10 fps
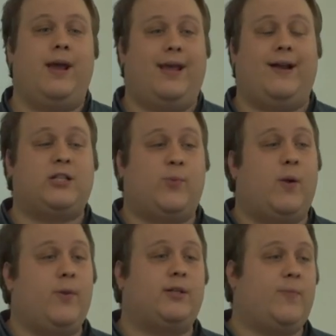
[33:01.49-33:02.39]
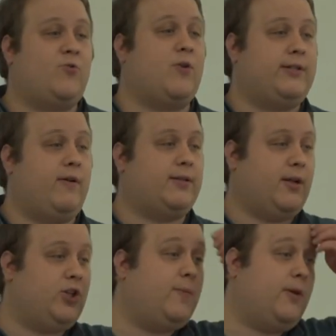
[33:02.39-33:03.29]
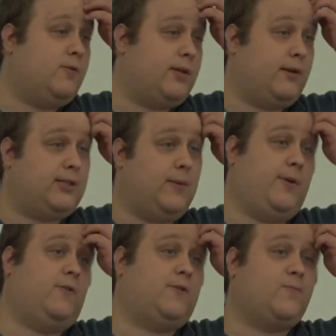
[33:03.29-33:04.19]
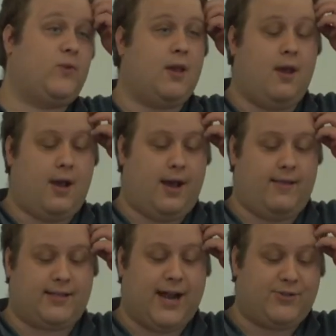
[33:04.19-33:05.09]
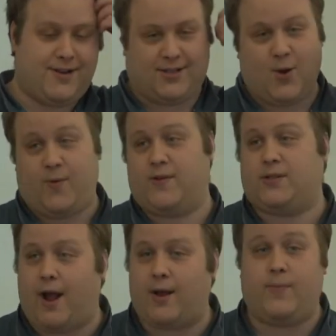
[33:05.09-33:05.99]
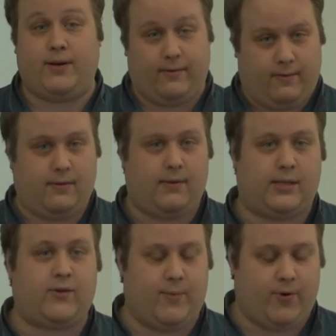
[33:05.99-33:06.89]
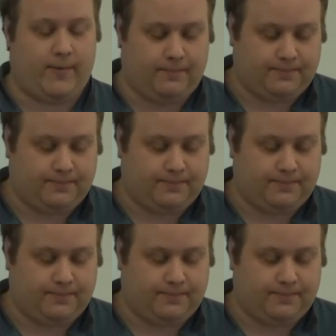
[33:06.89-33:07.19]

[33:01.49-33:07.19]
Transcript: And that is a problem that is much more serious on GPUs than on CPUs. Uh, that's outside the scope of this talk, but that's a great point.